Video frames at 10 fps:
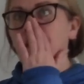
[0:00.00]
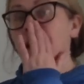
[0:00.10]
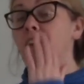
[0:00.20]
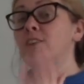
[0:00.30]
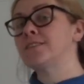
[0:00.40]

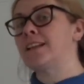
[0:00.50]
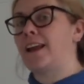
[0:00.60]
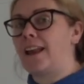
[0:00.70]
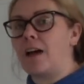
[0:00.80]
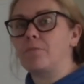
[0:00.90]
Looks
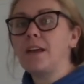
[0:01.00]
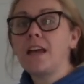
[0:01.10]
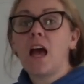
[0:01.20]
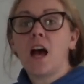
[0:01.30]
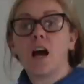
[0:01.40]
like lamb,
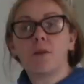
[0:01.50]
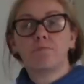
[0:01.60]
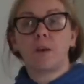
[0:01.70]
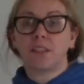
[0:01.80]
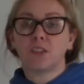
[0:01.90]

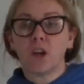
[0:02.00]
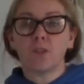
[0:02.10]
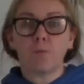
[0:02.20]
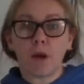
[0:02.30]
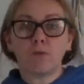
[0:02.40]
but it's got
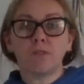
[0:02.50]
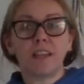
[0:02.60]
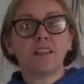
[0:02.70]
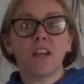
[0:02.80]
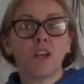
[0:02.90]
the bones
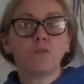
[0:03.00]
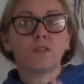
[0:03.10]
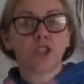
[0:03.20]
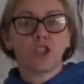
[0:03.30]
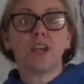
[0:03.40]
in. They use
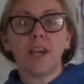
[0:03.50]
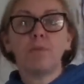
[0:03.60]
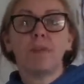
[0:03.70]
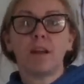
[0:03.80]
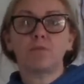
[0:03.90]
the
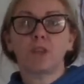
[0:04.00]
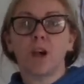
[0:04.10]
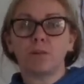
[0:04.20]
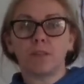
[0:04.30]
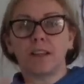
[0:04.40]
cheap lamb
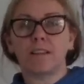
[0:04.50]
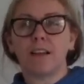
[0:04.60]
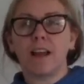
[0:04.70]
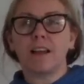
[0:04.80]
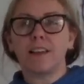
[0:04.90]
chops,
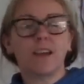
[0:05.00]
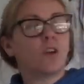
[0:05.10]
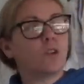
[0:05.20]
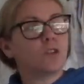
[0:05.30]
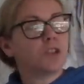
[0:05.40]
are they
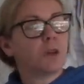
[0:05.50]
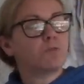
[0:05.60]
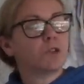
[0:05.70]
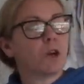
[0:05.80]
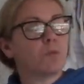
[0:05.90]
called
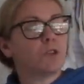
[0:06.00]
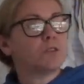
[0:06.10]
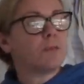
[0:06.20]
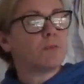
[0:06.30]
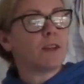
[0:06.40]
chump chops or
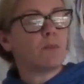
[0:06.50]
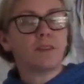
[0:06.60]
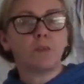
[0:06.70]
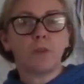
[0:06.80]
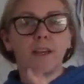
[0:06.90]
something,
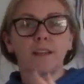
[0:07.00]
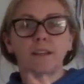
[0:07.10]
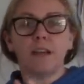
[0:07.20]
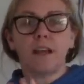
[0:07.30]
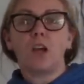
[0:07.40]
with the
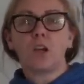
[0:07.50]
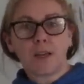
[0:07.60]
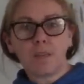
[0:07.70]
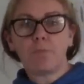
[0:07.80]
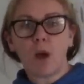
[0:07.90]
weird
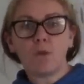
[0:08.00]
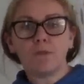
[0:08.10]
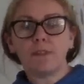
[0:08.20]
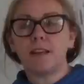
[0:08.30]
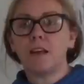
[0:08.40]
looking
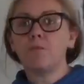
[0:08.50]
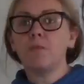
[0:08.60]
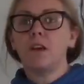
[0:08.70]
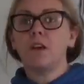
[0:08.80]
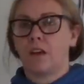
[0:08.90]
bones in
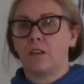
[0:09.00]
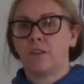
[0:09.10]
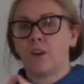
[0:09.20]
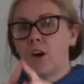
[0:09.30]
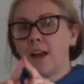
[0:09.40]
them?
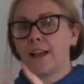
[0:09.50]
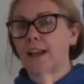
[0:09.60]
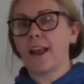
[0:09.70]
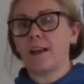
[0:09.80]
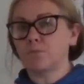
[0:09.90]
They're not like a
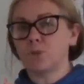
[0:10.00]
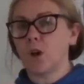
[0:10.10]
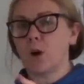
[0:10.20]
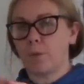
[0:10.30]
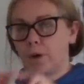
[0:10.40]
lamb
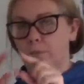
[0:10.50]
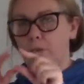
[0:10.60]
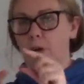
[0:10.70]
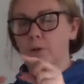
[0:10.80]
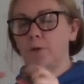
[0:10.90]
chop
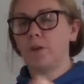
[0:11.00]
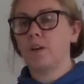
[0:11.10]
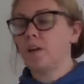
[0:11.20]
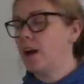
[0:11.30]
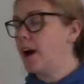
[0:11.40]
bone,
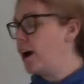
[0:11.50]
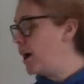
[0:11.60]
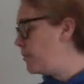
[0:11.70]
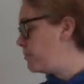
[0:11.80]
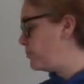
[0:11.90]

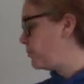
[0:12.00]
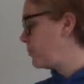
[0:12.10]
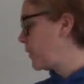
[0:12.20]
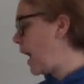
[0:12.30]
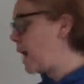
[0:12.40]
and
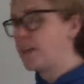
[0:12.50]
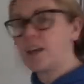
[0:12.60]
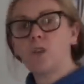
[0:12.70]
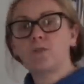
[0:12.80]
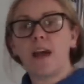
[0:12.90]
they
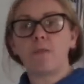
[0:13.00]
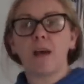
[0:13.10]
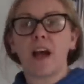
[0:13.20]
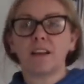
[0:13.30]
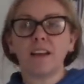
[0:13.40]
use them,
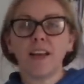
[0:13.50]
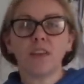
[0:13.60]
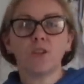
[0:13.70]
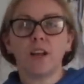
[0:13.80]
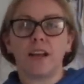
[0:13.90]
and
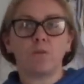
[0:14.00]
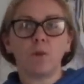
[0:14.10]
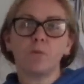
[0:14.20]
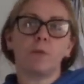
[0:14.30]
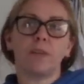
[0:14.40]
literally
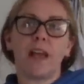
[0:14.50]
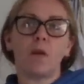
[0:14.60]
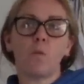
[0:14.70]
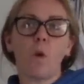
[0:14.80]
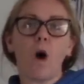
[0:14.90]
we probably
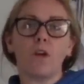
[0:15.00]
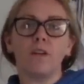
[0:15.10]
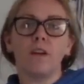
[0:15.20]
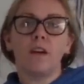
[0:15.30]
get one